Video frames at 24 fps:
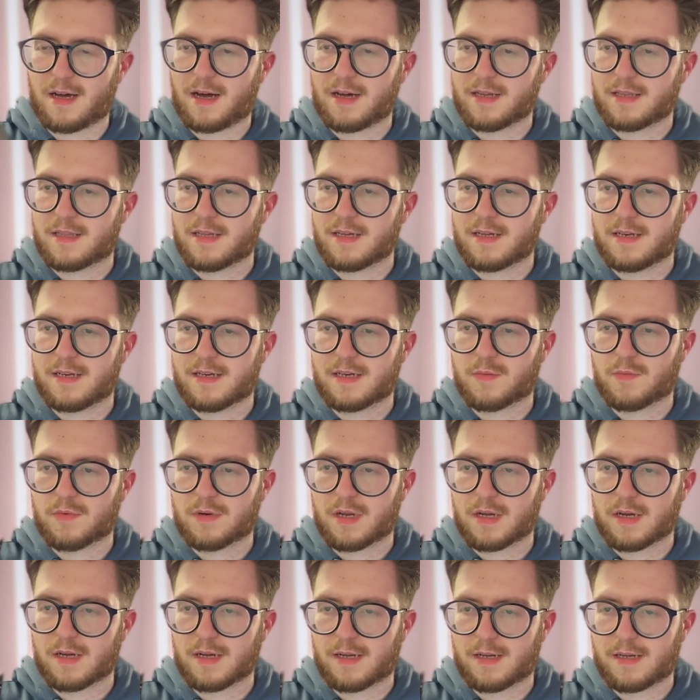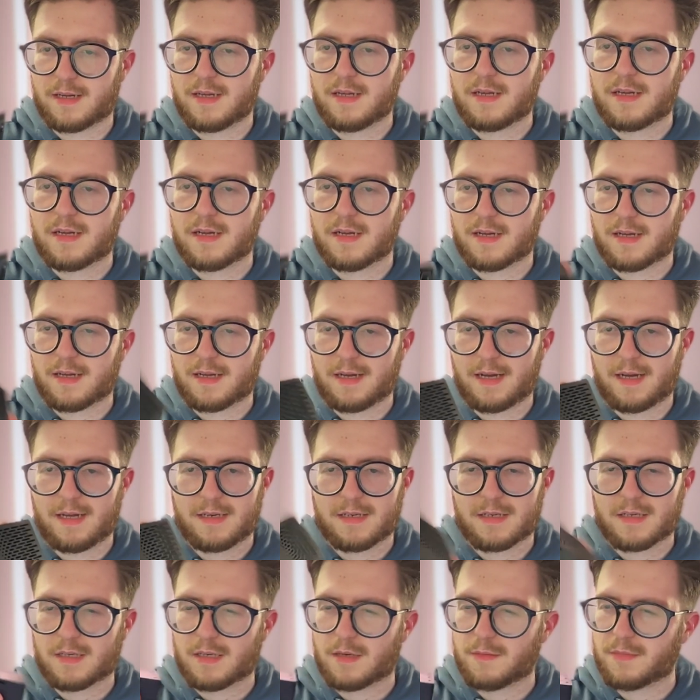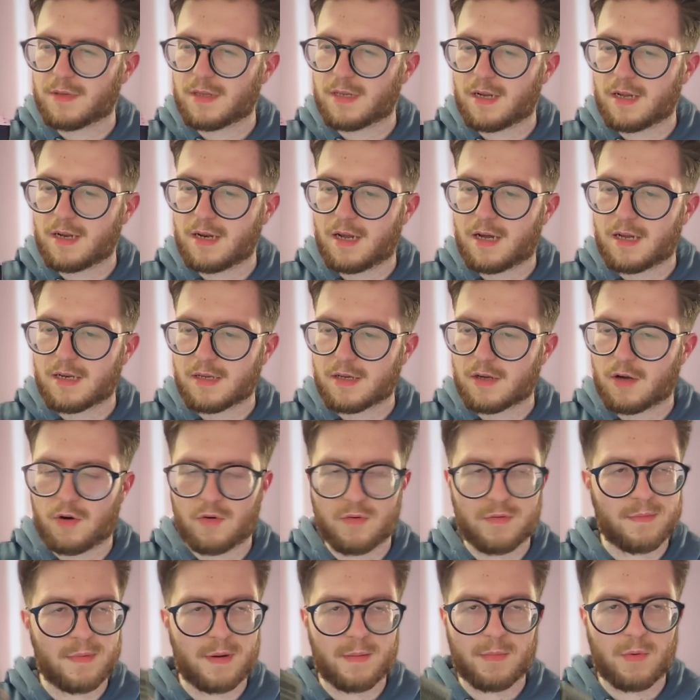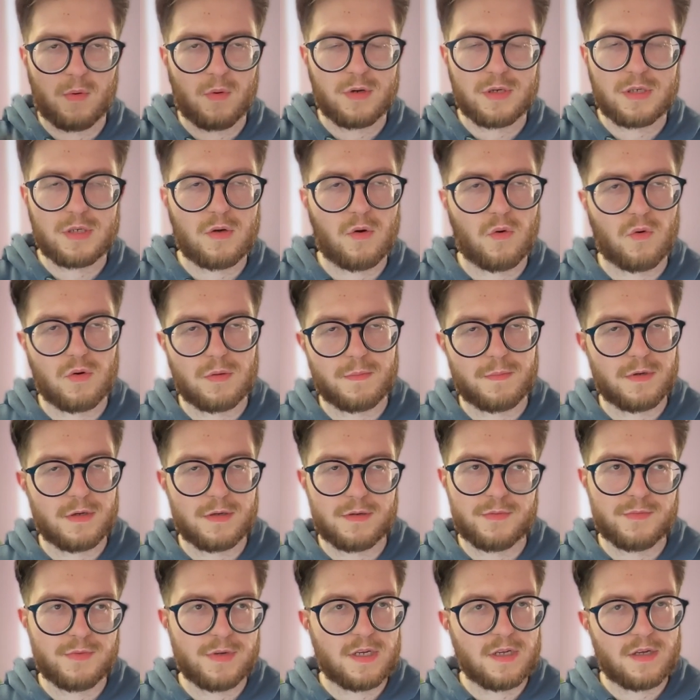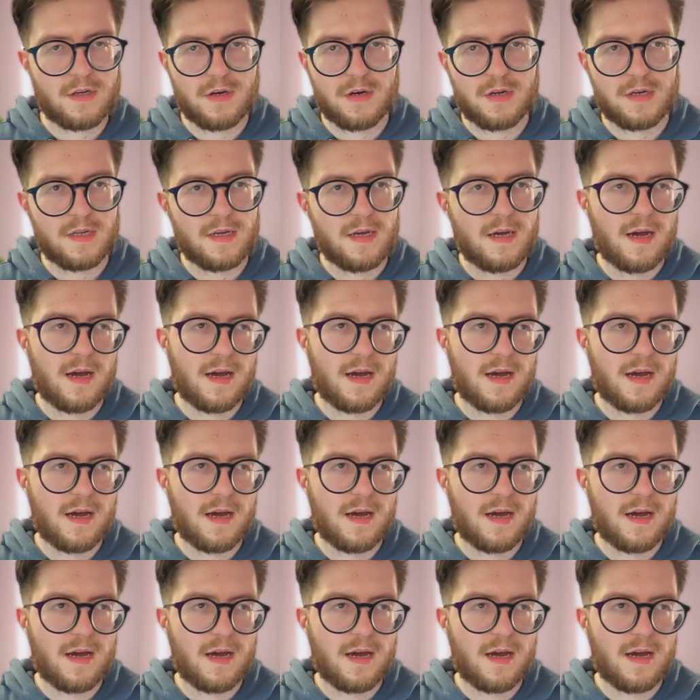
I think this one's like a Geek case or something like that. I can't remember what it's called, but it's really good.